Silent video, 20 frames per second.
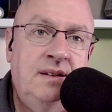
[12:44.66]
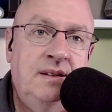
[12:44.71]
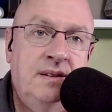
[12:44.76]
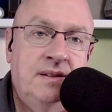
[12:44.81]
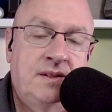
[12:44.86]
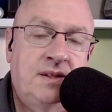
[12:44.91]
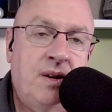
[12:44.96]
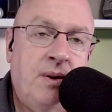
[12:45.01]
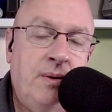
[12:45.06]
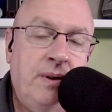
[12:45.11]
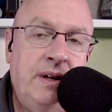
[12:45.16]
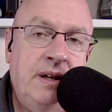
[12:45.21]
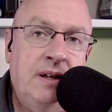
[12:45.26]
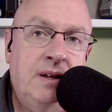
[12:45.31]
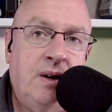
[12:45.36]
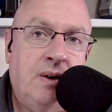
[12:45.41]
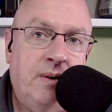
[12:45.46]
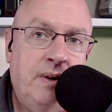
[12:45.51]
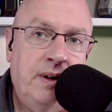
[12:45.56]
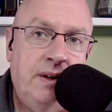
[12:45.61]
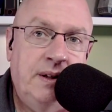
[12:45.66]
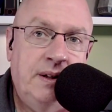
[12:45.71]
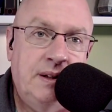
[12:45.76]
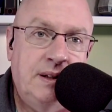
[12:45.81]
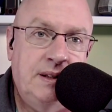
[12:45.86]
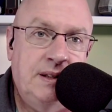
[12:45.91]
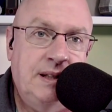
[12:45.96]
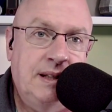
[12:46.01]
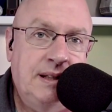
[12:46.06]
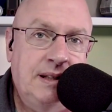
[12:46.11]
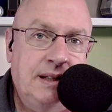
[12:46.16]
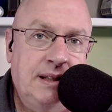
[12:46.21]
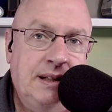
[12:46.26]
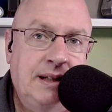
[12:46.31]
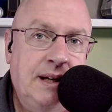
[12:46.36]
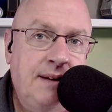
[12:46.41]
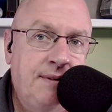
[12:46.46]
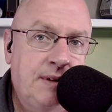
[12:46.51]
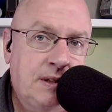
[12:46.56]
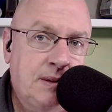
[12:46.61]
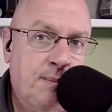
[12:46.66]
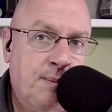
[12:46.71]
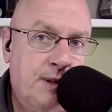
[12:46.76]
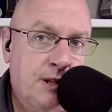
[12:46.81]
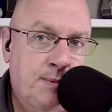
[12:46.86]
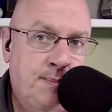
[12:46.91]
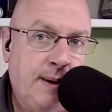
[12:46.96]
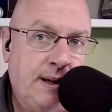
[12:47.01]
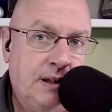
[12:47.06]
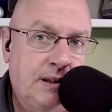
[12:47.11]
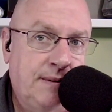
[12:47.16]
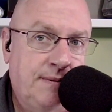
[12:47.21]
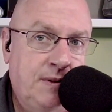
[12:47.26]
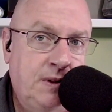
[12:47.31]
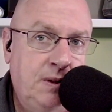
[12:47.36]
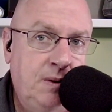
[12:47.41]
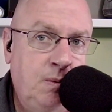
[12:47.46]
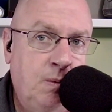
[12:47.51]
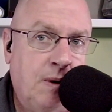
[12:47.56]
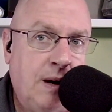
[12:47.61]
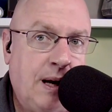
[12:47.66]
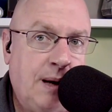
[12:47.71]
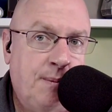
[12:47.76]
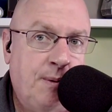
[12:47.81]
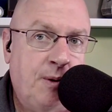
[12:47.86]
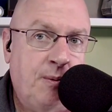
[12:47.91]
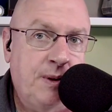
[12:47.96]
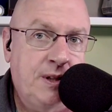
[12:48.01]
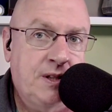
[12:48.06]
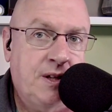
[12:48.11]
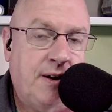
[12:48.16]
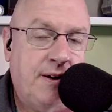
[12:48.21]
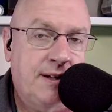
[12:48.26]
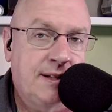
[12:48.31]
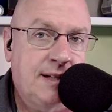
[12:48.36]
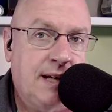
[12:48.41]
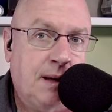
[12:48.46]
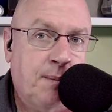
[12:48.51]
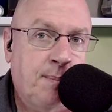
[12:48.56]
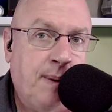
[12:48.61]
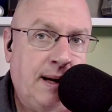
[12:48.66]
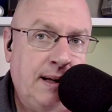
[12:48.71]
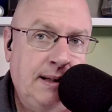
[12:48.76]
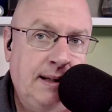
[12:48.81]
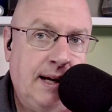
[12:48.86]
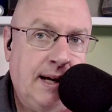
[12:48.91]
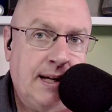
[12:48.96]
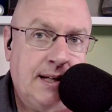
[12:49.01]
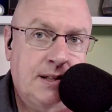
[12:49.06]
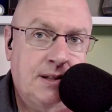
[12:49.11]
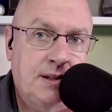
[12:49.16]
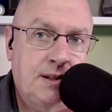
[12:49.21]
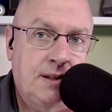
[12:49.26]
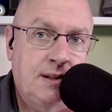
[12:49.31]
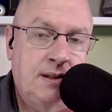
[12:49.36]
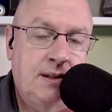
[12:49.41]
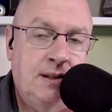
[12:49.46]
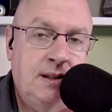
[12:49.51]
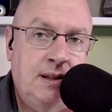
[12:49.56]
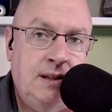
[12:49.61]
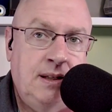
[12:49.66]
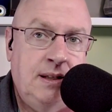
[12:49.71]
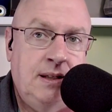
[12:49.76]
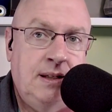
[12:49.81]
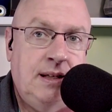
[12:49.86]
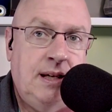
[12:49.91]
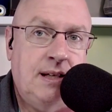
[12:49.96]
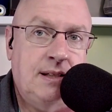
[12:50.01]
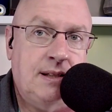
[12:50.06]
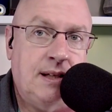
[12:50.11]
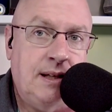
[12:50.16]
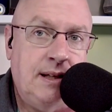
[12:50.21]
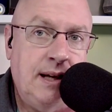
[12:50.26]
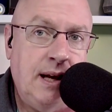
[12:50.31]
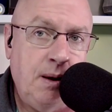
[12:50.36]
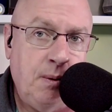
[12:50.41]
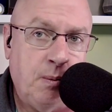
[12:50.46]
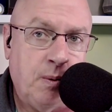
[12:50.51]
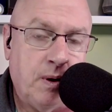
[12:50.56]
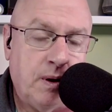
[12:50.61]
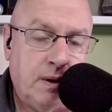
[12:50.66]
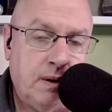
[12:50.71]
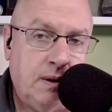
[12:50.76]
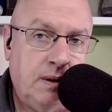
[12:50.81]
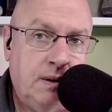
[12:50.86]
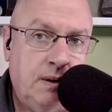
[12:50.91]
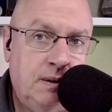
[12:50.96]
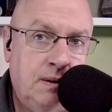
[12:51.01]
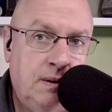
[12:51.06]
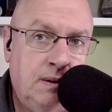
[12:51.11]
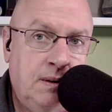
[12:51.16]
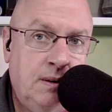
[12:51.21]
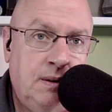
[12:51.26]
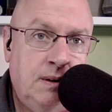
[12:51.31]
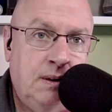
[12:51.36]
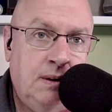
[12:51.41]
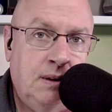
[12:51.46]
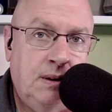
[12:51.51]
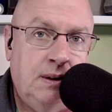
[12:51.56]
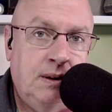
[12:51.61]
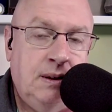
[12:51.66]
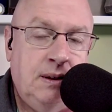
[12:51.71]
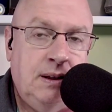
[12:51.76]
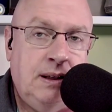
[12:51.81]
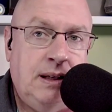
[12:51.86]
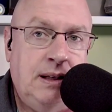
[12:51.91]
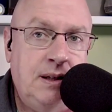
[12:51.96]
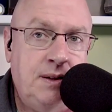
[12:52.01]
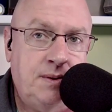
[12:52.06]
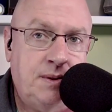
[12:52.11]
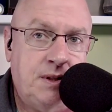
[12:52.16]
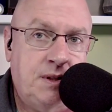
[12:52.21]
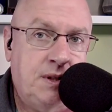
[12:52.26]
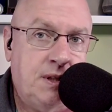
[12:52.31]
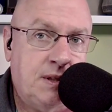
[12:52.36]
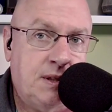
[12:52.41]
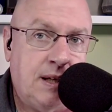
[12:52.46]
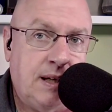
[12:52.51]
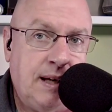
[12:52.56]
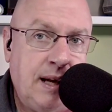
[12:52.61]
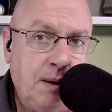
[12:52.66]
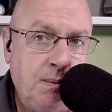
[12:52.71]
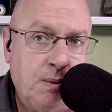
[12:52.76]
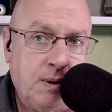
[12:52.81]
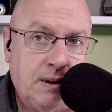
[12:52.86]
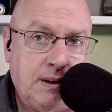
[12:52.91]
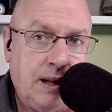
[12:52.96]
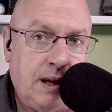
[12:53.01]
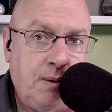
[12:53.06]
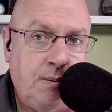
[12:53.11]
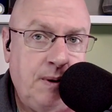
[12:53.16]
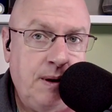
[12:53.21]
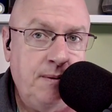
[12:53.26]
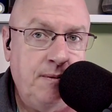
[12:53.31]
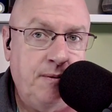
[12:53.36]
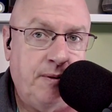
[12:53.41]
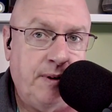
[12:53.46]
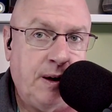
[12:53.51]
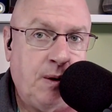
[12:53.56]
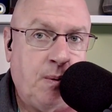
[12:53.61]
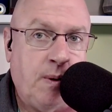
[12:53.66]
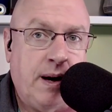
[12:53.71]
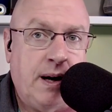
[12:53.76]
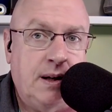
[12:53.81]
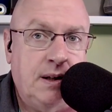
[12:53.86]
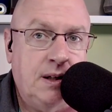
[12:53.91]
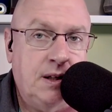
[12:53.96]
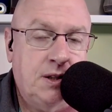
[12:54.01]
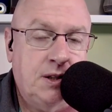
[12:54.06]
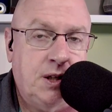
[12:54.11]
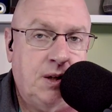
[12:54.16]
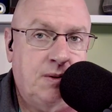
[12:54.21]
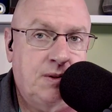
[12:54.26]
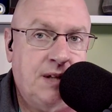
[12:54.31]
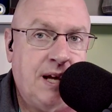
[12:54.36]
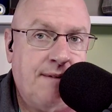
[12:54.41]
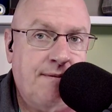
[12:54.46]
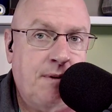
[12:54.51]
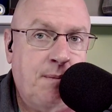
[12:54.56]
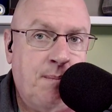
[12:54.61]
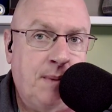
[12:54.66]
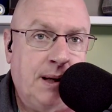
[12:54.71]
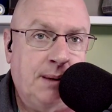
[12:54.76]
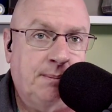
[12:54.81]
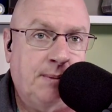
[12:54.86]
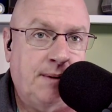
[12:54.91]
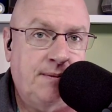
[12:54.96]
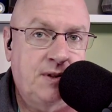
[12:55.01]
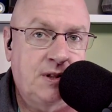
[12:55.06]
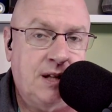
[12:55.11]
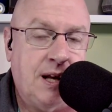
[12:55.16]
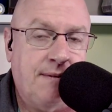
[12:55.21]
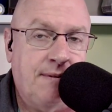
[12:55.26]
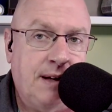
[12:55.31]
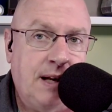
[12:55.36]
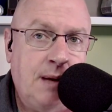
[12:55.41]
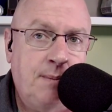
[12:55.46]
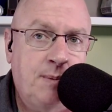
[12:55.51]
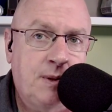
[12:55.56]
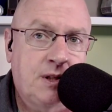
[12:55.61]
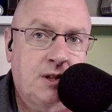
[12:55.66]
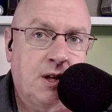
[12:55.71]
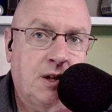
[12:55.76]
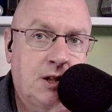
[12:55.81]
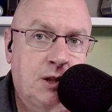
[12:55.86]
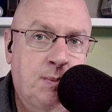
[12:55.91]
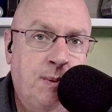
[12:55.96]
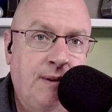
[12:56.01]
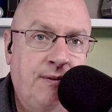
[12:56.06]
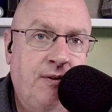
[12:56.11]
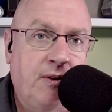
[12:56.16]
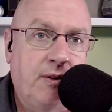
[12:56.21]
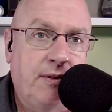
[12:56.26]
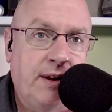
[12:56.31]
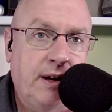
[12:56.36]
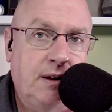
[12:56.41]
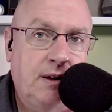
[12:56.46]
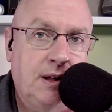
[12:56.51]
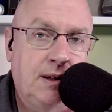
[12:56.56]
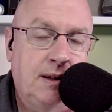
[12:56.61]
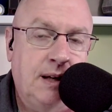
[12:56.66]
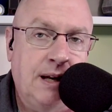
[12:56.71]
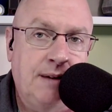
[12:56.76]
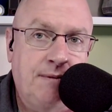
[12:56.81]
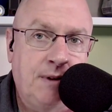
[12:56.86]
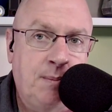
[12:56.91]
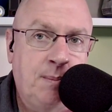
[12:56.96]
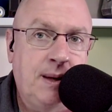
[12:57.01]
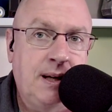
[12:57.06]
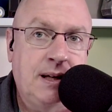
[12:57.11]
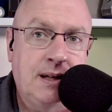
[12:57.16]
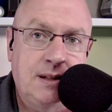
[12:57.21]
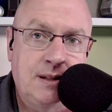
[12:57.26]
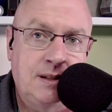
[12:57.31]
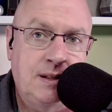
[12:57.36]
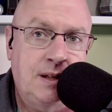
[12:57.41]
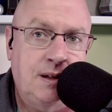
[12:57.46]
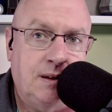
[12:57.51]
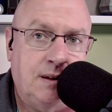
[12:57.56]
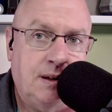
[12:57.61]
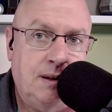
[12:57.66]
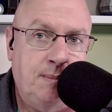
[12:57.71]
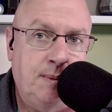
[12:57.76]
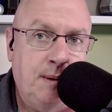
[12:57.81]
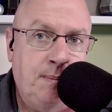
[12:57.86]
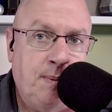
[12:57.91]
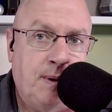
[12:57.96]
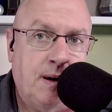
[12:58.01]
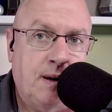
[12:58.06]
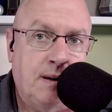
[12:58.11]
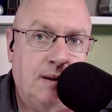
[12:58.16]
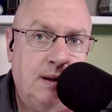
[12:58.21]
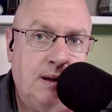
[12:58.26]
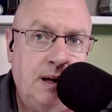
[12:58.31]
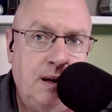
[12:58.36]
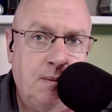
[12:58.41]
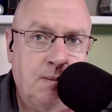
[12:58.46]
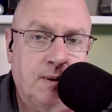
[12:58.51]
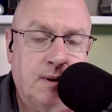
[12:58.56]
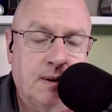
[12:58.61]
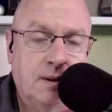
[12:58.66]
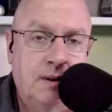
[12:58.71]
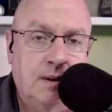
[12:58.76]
so you know give you some perspective too rob when we started tech podcasts as a network and this is just a network thing we required that shows have a minimum of seven episodes before they right. could even be considered to be part of the network